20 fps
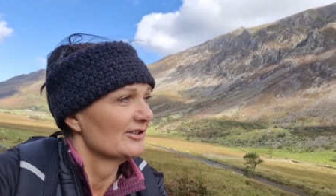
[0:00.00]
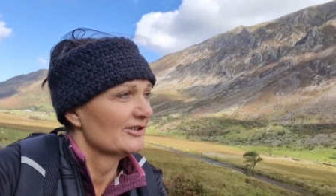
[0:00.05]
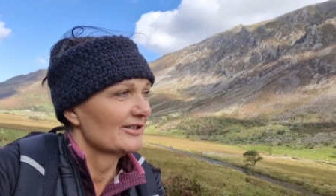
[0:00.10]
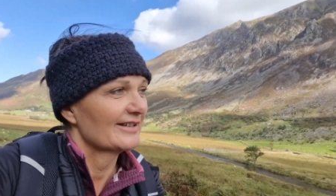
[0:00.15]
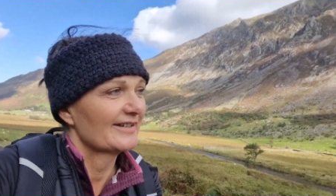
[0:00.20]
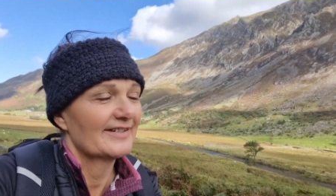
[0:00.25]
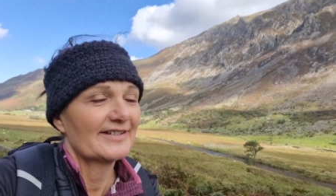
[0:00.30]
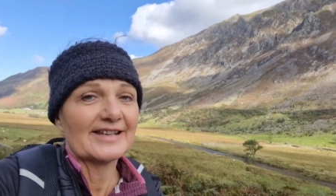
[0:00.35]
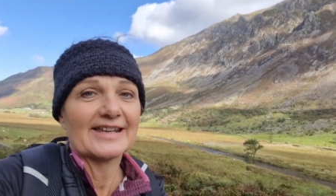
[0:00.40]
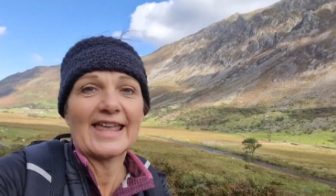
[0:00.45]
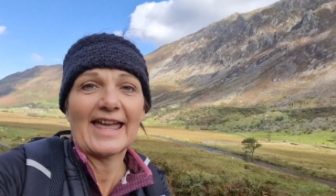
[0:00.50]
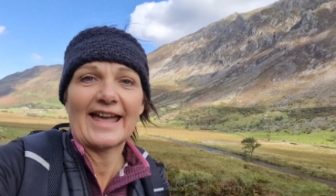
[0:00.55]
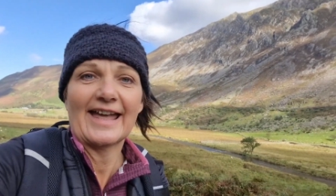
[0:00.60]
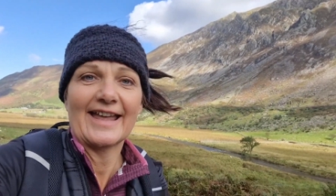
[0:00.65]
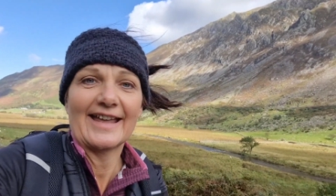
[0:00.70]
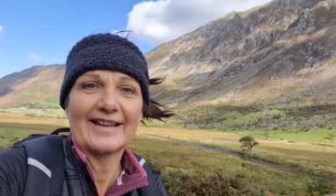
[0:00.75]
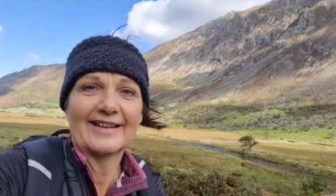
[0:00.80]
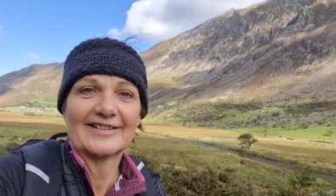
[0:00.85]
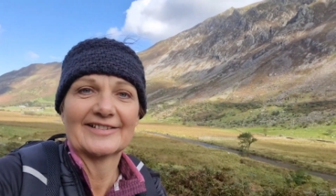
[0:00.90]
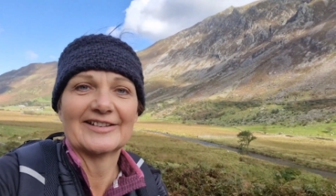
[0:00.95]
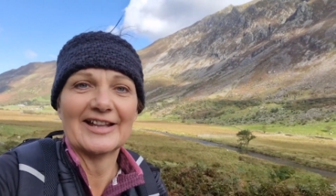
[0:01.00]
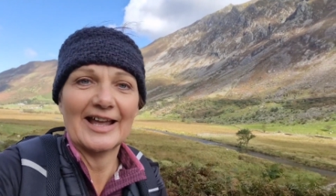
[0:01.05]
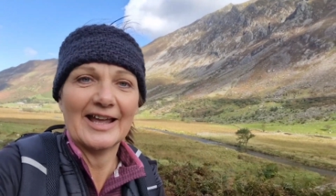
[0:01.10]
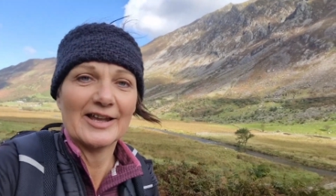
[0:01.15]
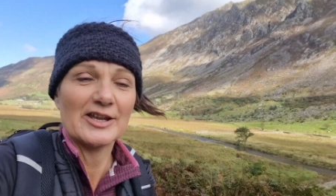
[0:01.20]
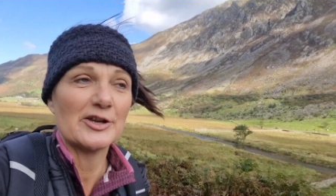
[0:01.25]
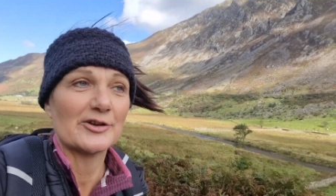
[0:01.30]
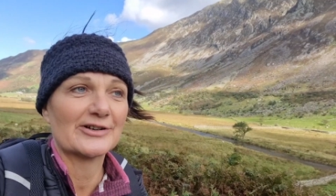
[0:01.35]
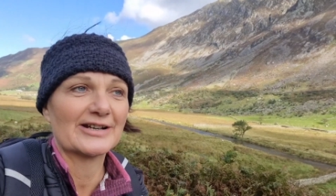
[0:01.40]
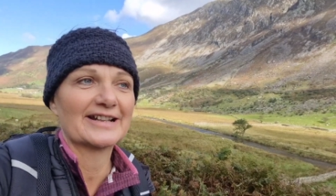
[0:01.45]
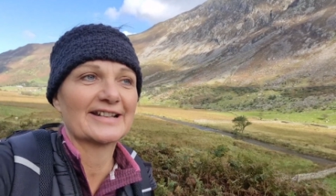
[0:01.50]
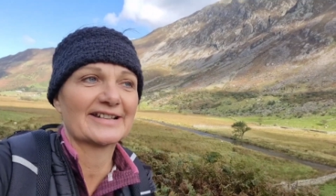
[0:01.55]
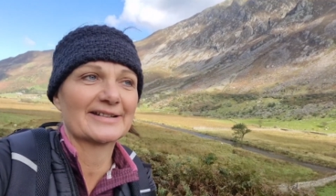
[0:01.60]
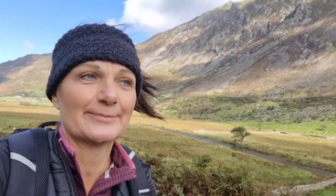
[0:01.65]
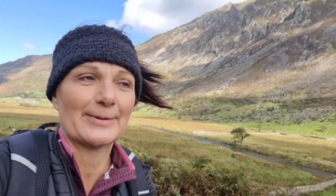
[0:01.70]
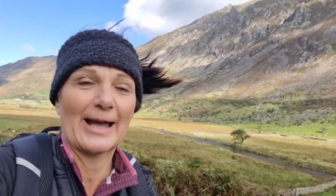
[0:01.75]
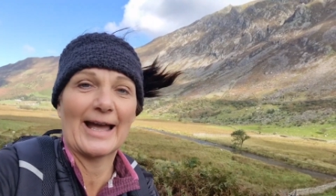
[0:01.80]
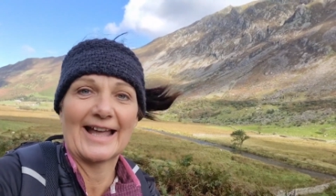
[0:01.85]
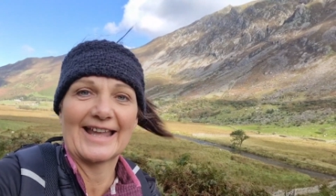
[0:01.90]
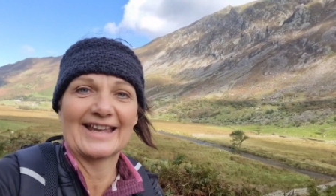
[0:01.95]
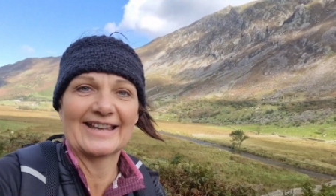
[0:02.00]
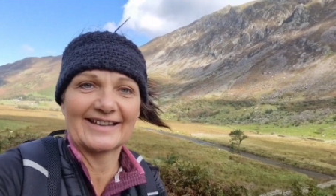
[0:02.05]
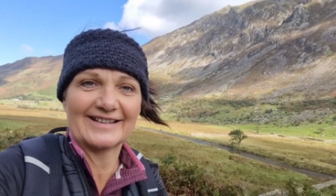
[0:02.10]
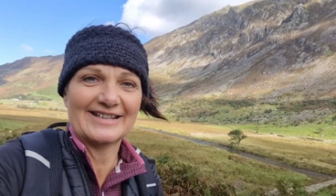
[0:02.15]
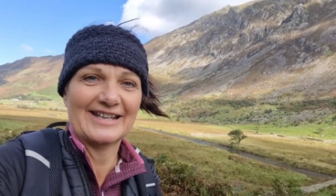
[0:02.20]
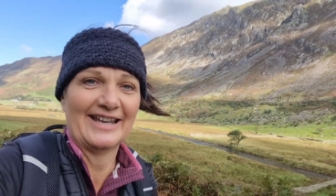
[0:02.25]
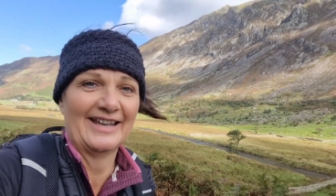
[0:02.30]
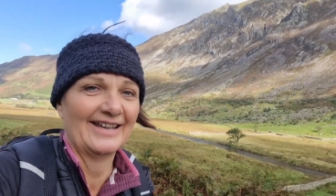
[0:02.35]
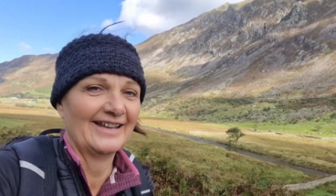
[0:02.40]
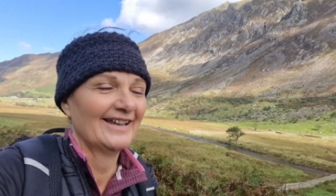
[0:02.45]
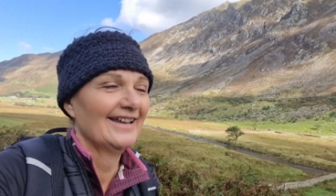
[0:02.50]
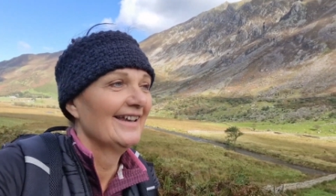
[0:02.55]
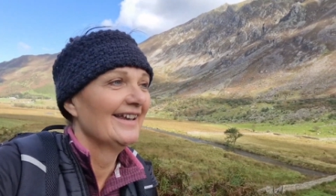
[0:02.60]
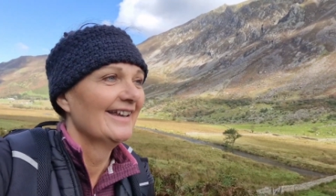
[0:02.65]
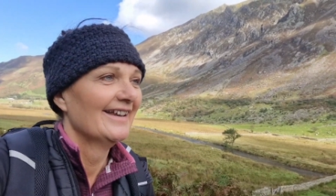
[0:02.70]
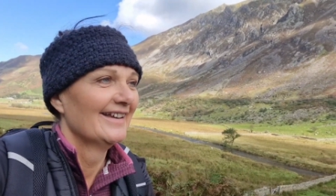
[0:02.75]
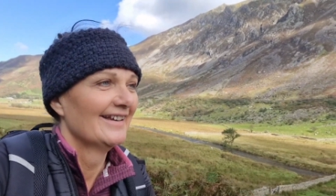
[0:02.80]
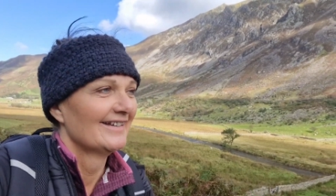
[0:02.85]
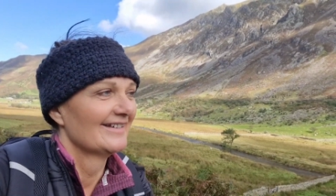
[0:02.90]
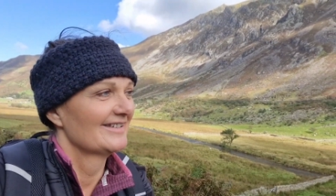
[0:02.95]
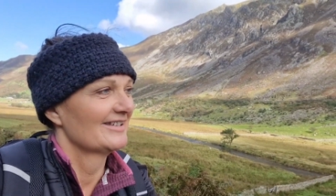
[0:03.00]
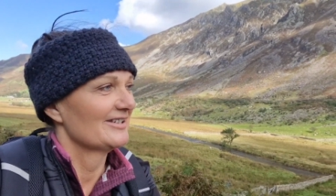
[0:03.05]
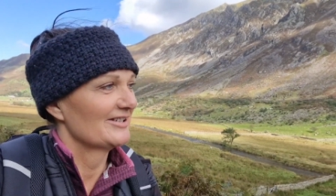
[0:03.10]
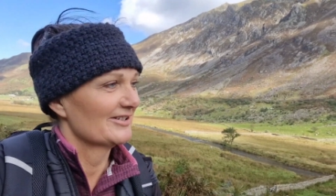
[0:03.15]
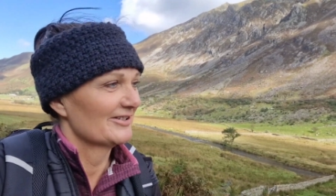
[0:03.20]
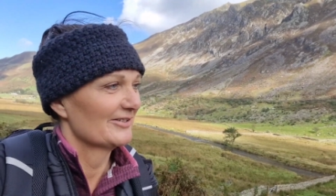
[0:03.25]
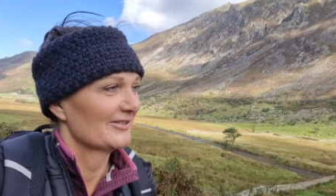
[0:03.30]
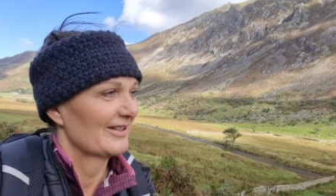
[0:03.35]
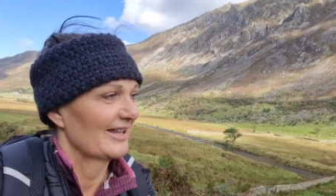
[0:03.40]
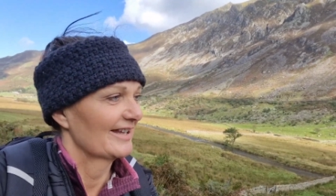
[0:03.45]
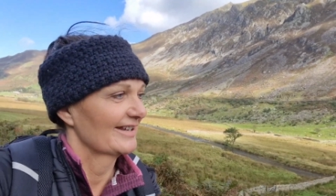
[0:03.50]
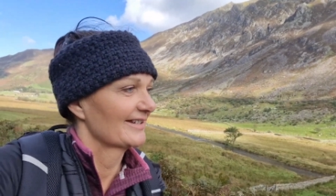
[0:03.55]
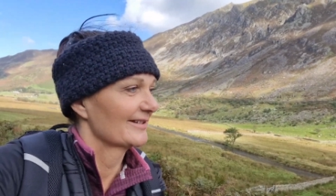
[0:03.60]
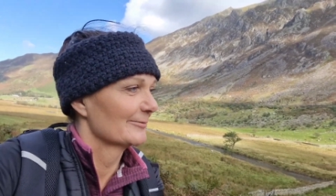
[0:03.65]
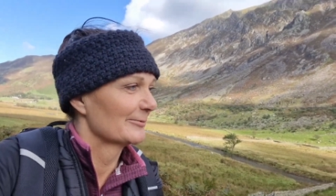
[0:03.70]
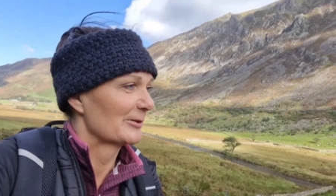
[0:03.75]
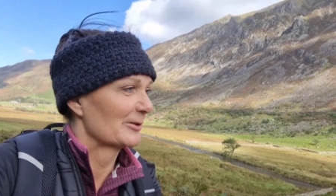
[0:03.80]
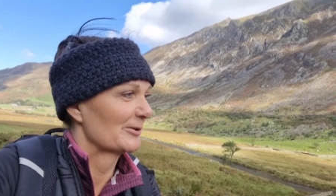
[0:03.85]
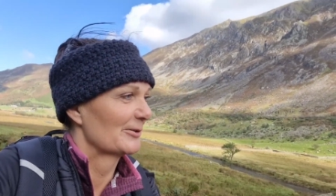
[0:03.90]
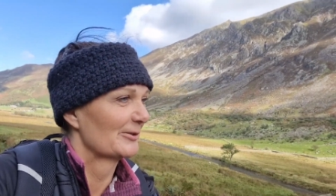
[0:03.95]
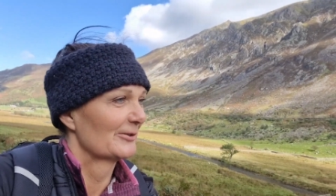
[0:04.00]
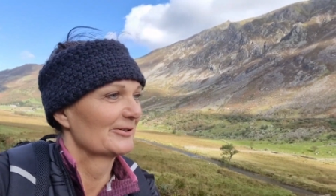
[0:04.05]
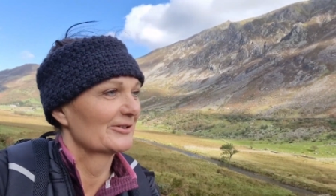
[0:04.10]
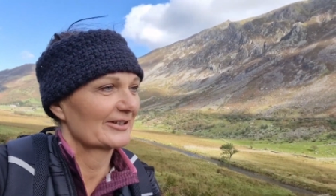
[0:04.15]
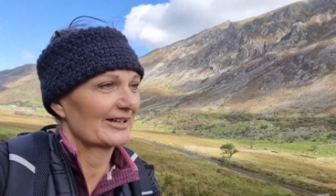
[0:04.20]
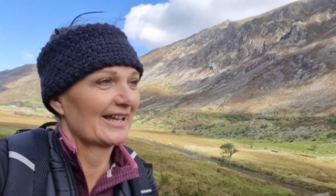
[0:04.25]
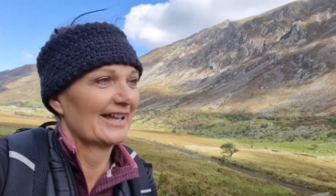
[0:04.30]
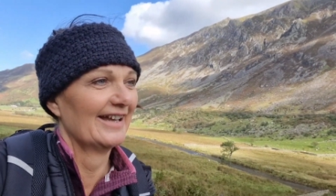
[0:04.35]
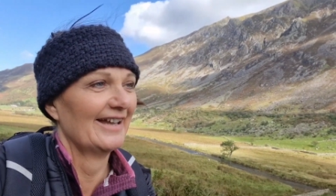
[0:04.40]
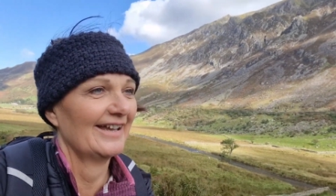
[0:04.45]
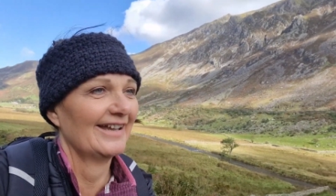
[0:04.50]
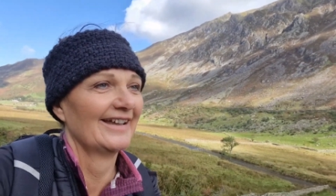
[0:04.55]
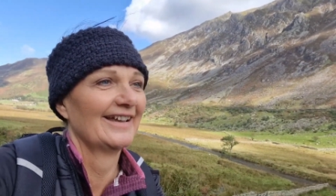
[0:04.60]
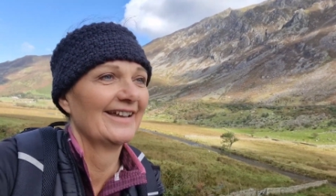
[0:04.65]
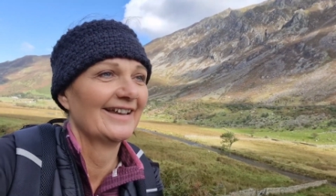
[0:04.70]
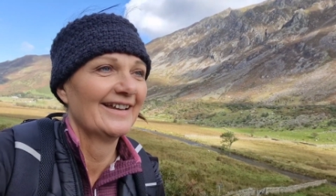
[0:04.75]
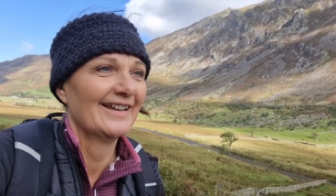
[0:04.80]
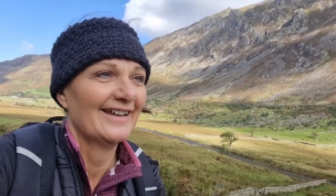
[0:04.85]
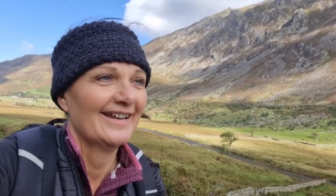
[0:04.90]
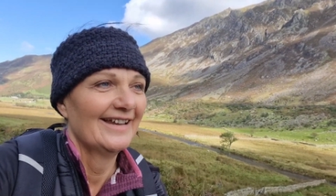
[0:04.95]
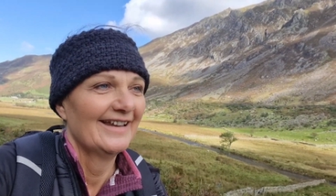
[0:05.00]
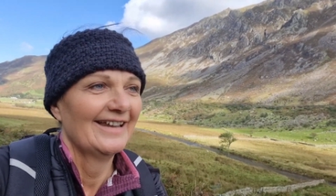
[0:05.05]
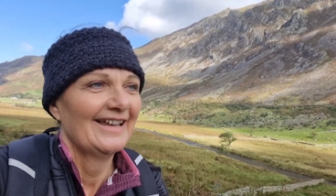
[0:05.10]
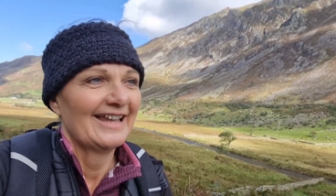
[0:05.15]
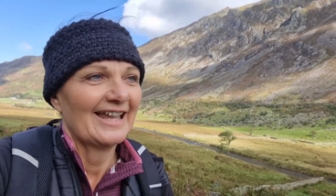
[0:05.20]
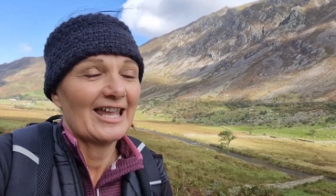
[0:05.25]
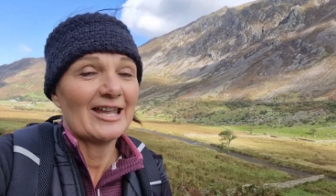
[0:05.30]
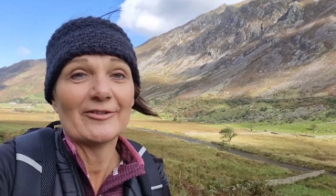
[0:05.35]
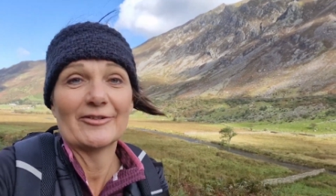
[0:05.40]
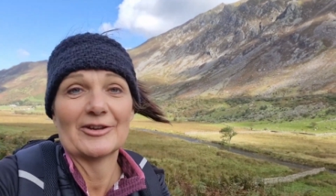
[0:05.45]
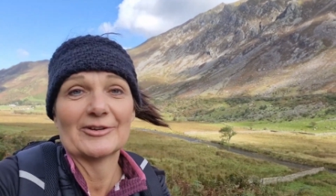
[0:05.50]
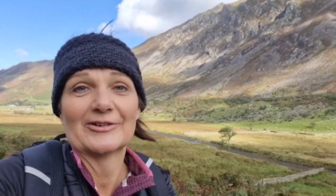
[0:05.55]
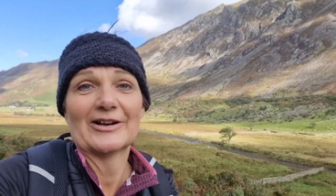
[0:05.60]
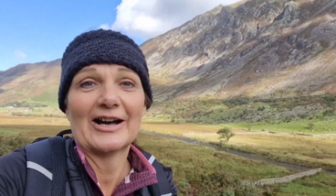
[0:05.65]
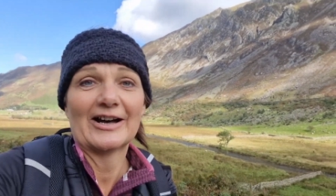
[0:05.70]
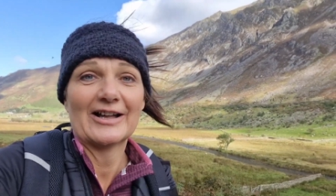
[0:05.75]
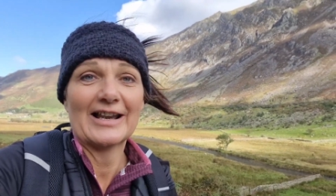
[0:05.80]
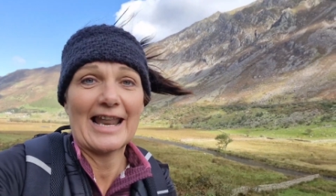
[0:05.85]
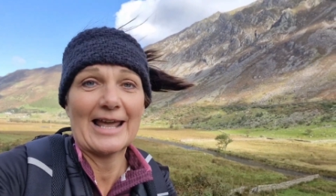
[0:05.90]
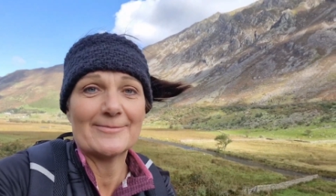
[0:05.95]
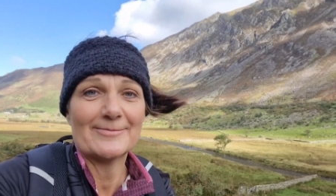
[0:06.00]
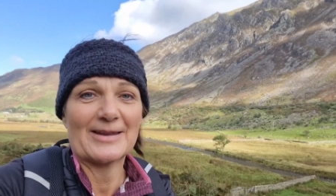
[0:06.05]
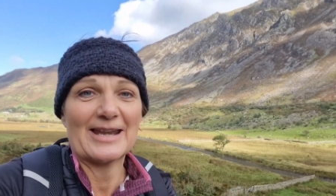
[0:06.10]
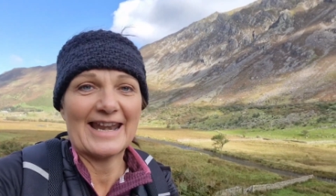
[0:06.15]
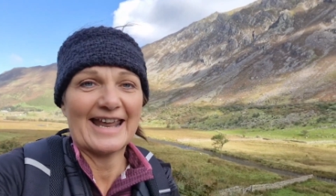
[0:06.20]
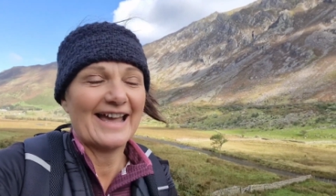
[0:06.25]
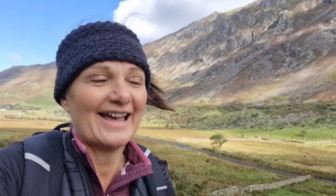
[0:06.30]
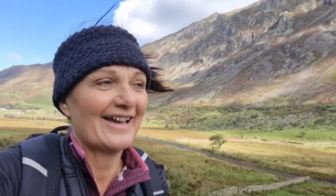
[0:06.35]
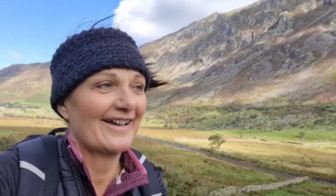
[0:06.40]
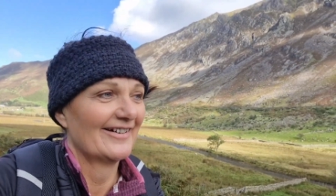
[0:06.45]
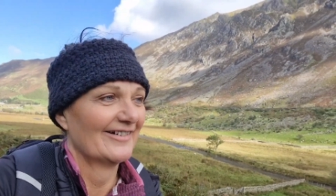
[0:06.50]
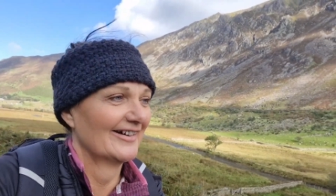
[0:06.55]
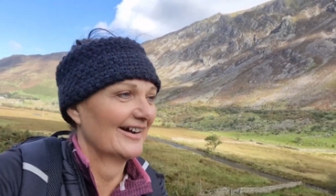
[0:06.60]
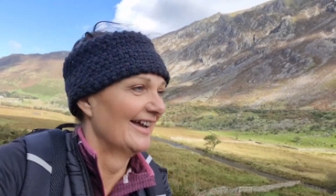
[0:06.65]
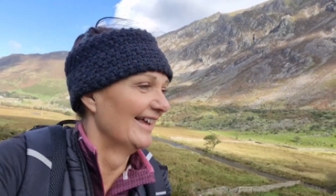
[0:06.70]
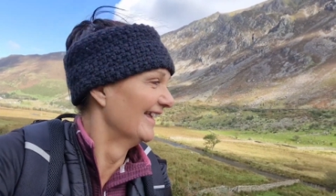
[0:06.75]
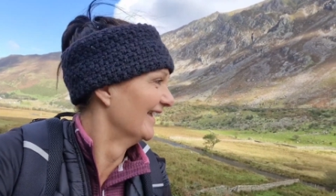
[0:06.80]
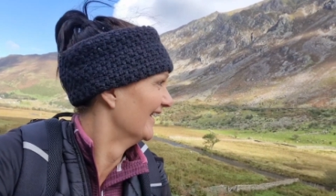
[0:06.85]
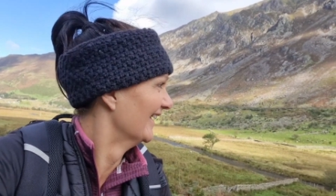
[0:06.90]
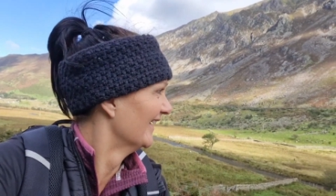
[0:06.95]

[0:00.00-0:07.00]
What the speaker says: just in case you're inspired to do this walk. If you are, let me know,